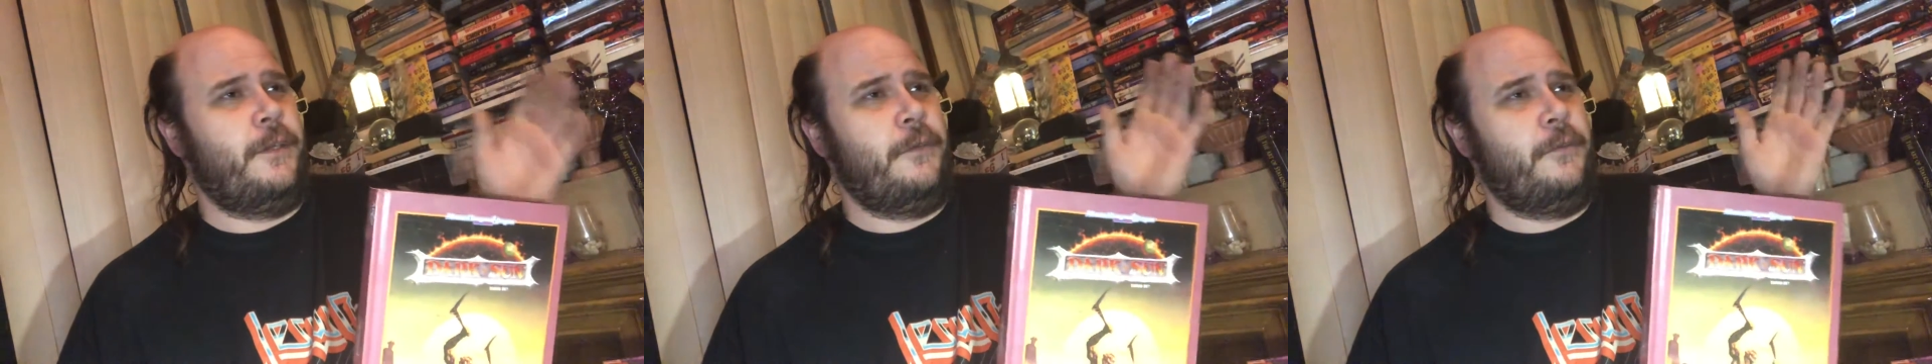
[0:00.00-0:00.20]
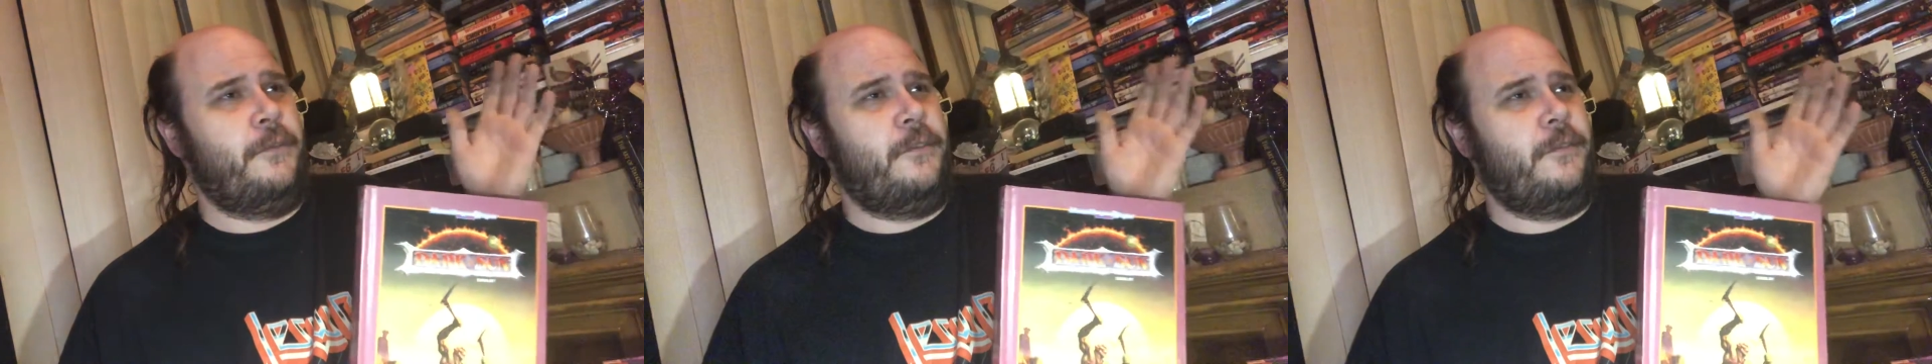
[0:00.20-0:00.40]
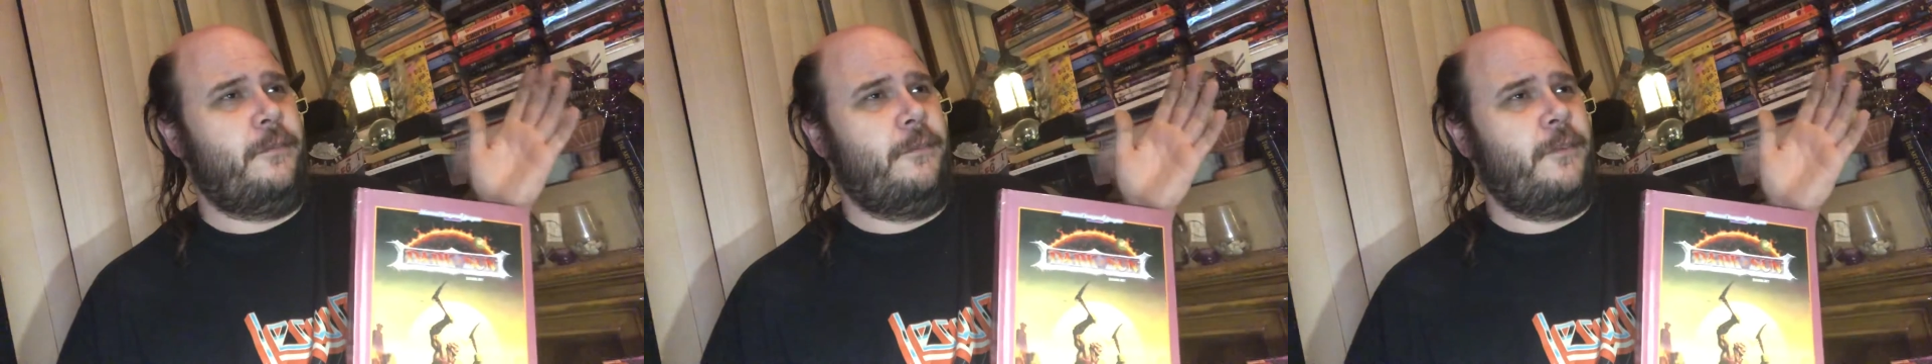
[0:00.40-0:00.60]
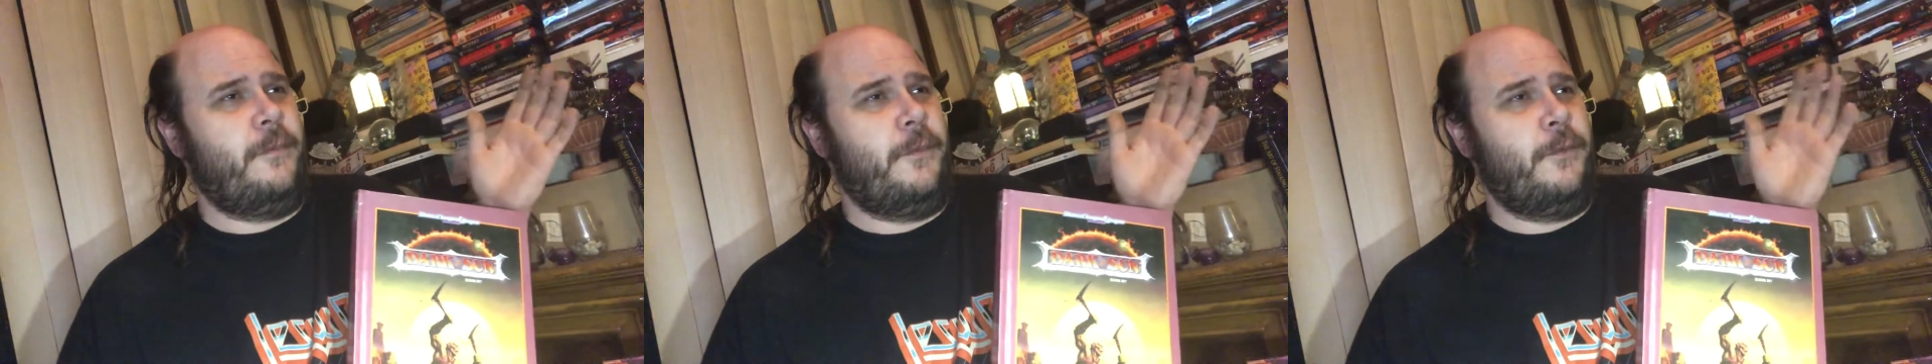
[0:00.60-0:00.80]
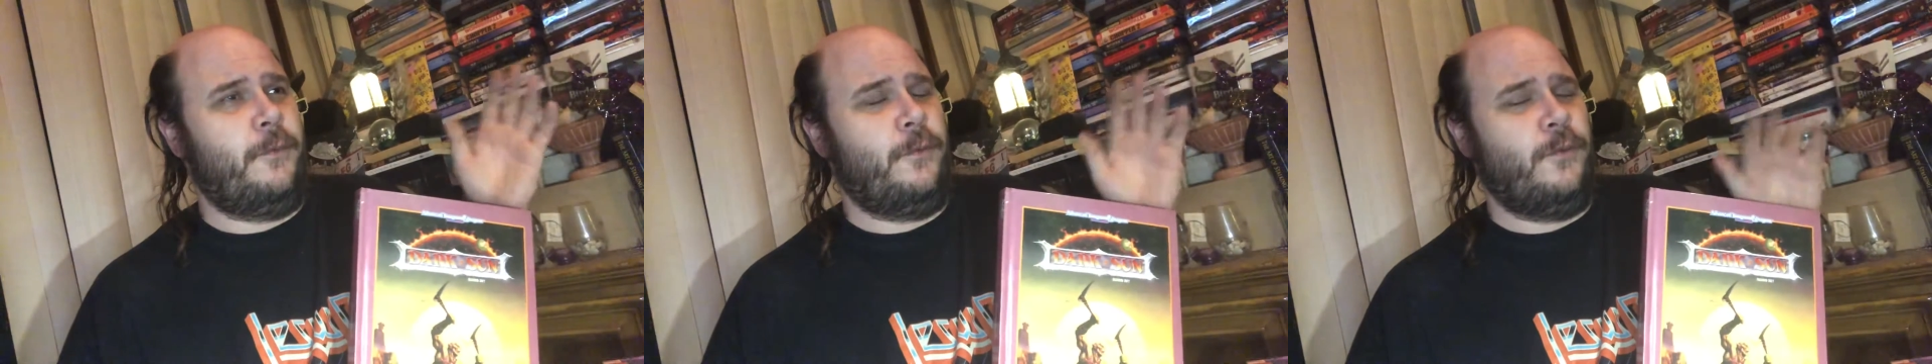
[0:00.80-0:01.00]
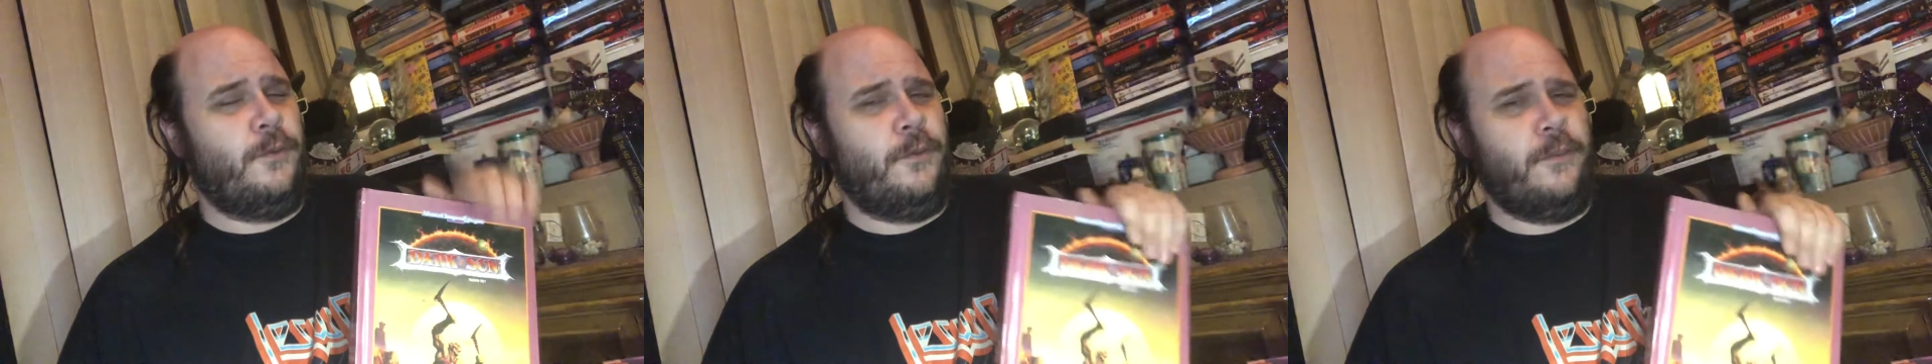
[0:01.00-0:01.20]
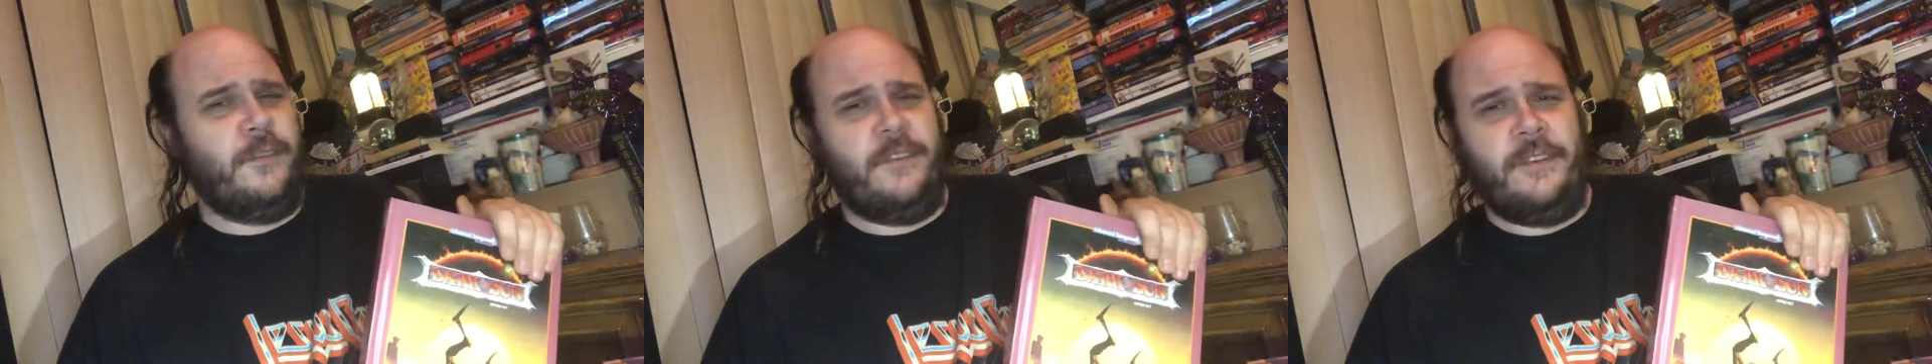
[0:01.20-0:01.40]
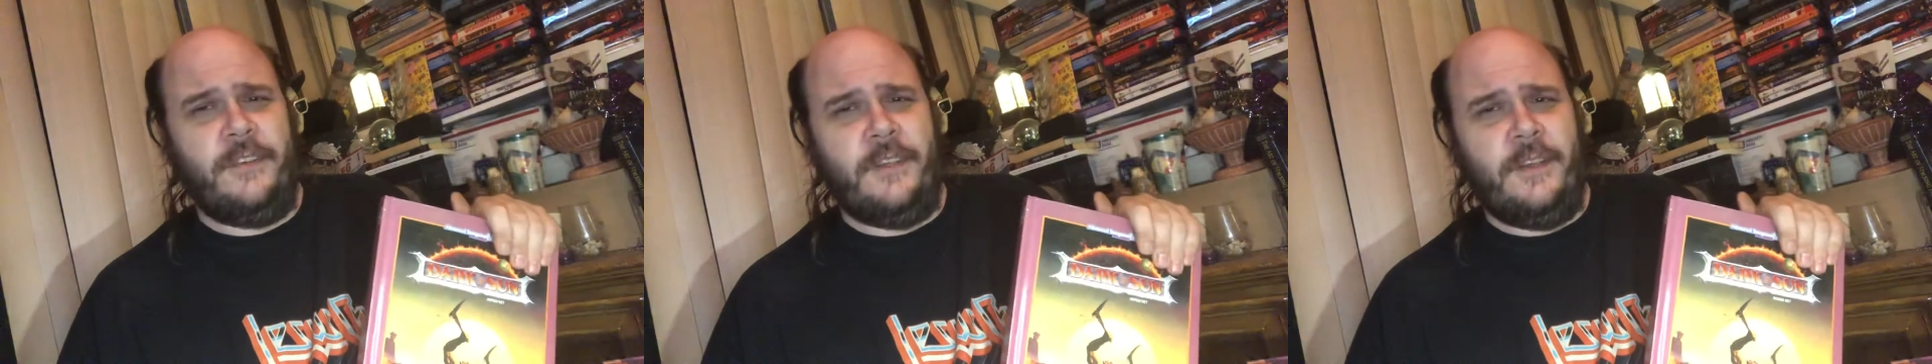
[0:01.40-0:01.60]
use some of the
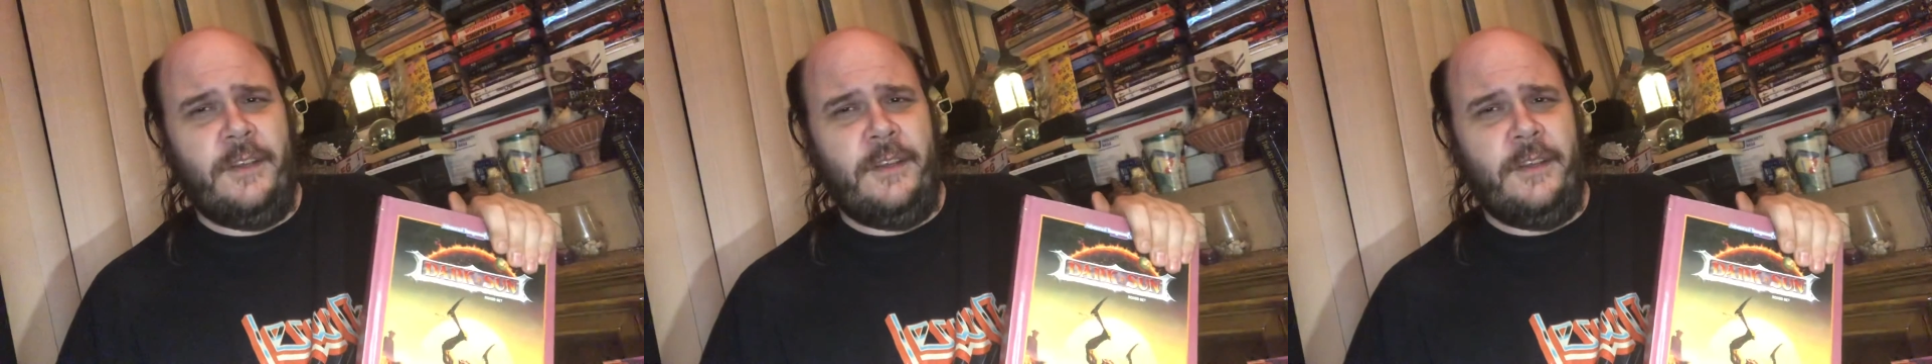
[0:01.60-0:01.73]
rules